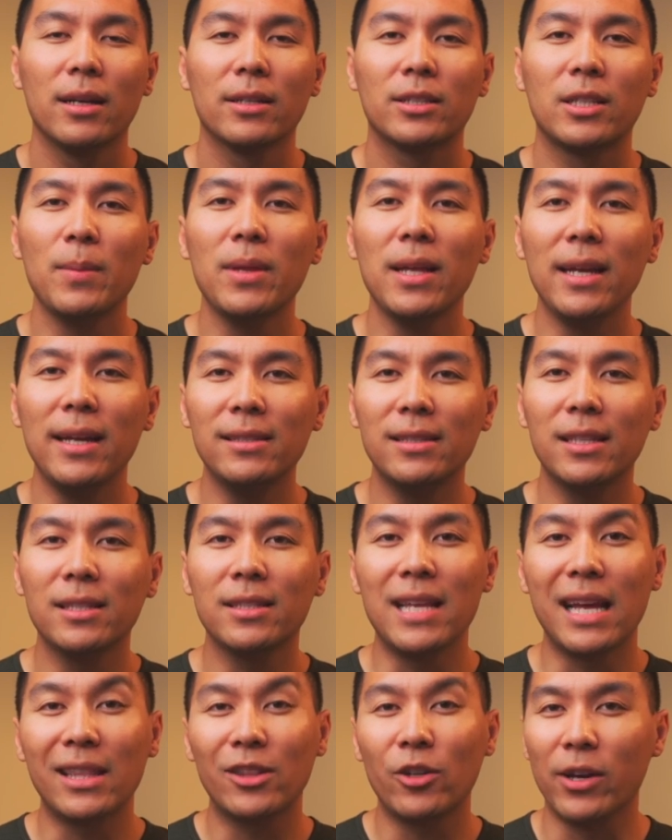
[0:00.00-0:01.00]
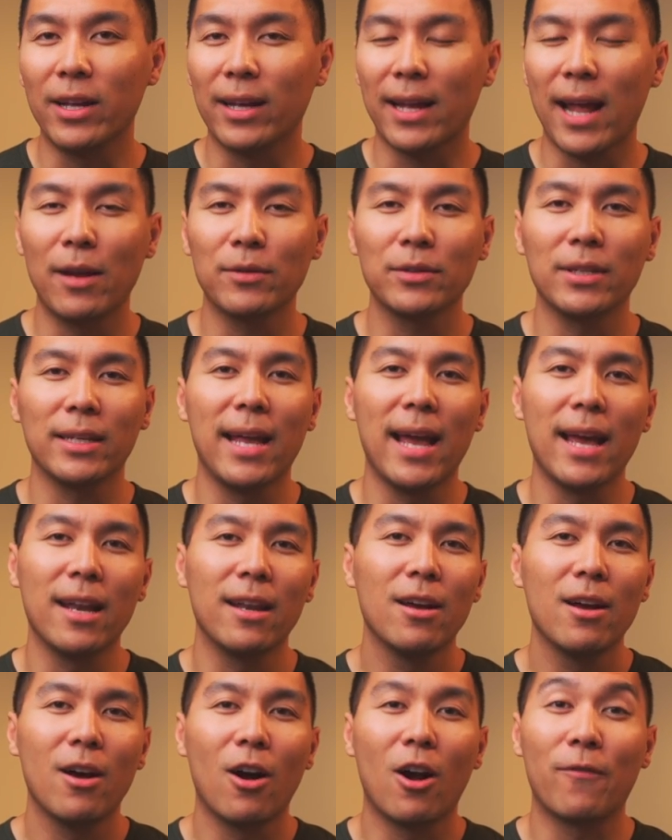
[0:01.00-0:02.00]
Some of the easiest net 30 accounts to get
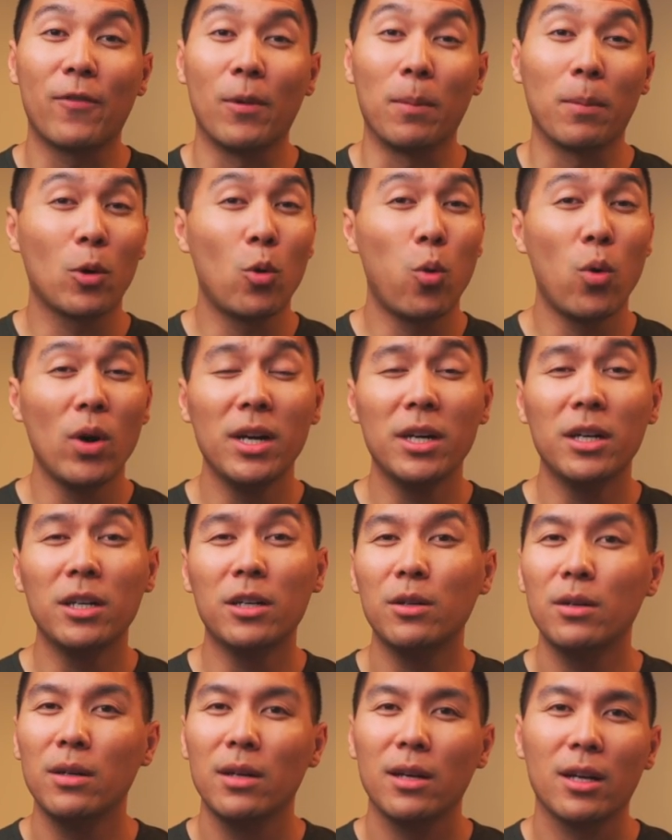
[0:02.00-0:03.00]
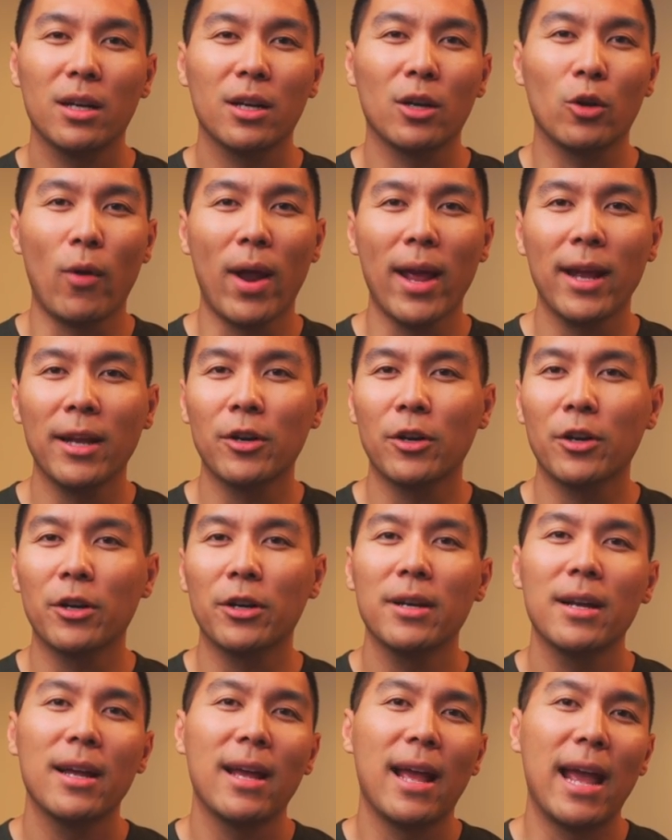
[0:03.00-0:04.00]
are from Quill,
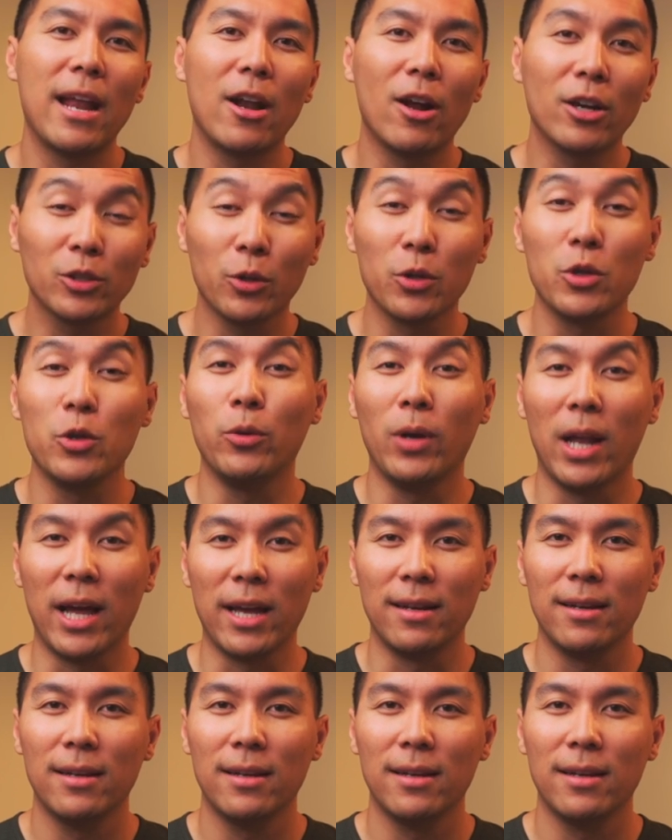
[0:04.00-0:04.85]
Grainger, and also Uline.